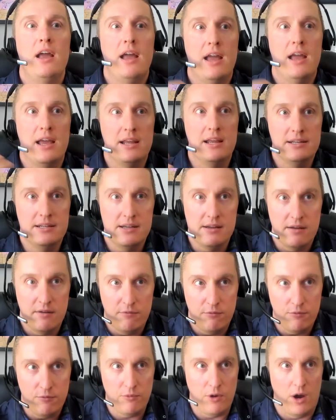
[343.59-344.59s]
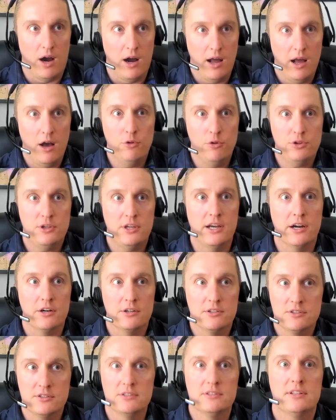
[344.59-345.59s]
In healthcare,
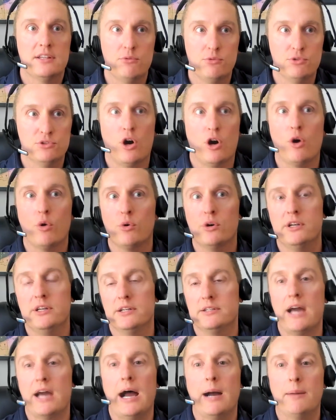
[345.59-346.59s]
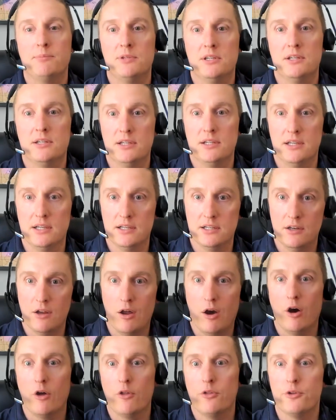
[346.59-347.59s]
since it was already adopted in
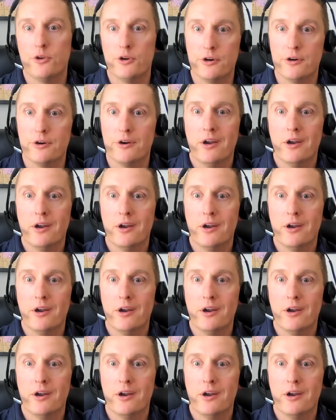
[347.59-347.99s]
other